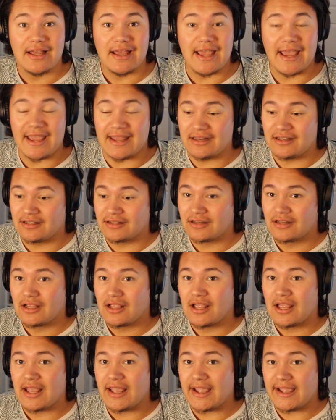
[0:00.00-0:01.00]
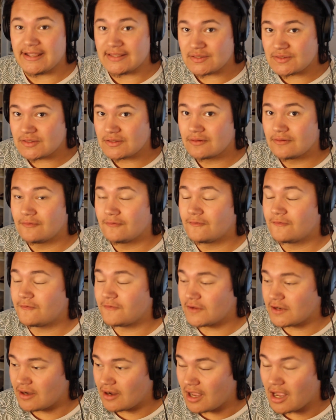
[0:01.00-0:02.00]
and it's
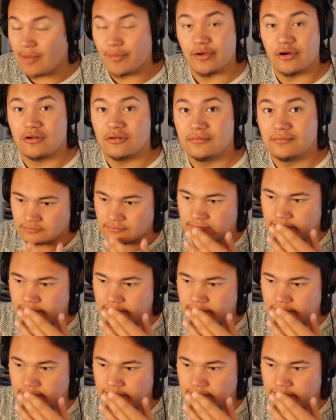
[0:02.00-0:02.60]
phenomenal.